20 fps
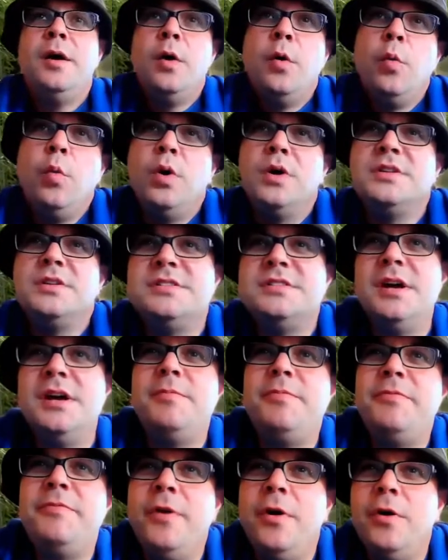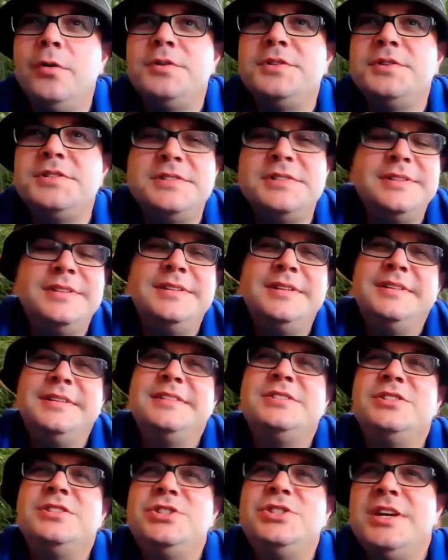What's up, folks?
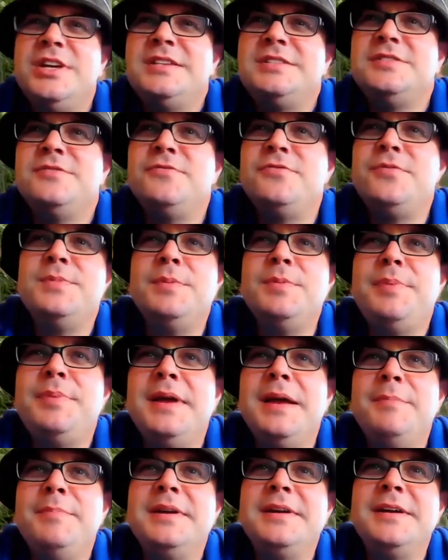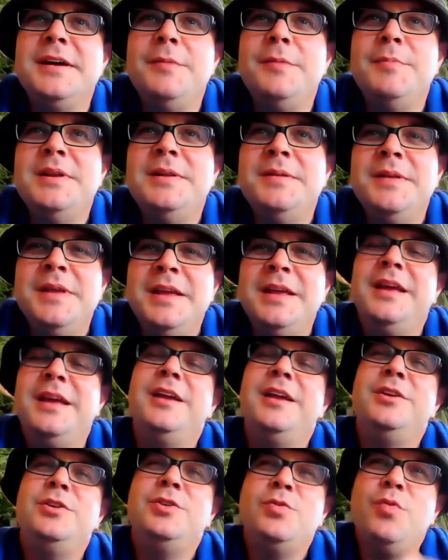This is Jason from the band Becoming,
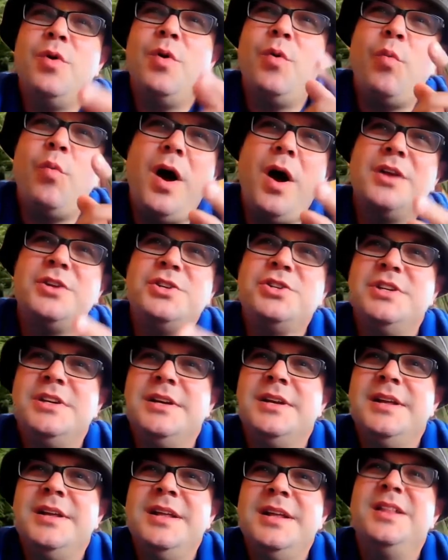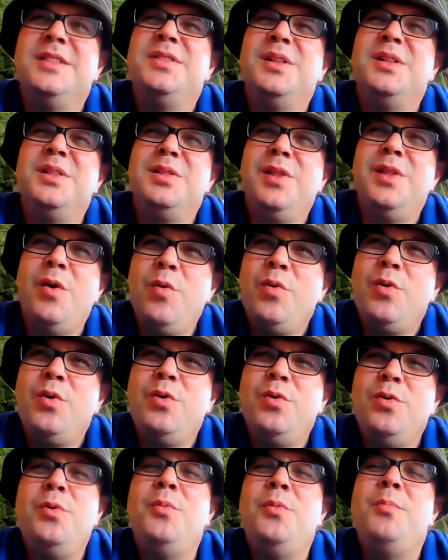and you are watching the
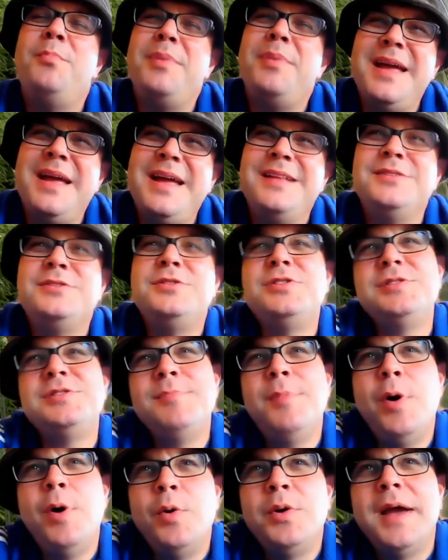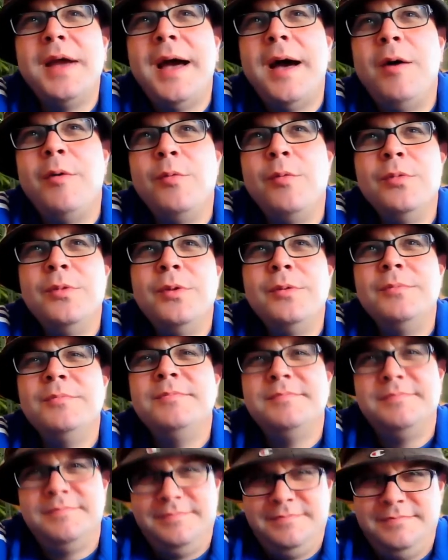local band Smokeout.
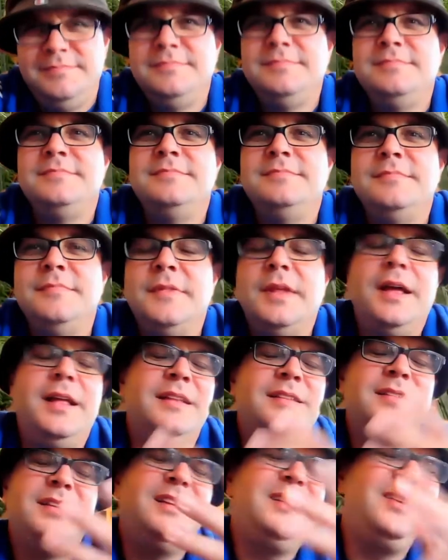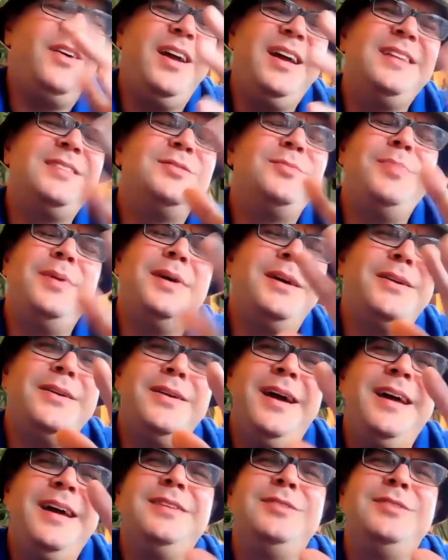I, you know, I could do better.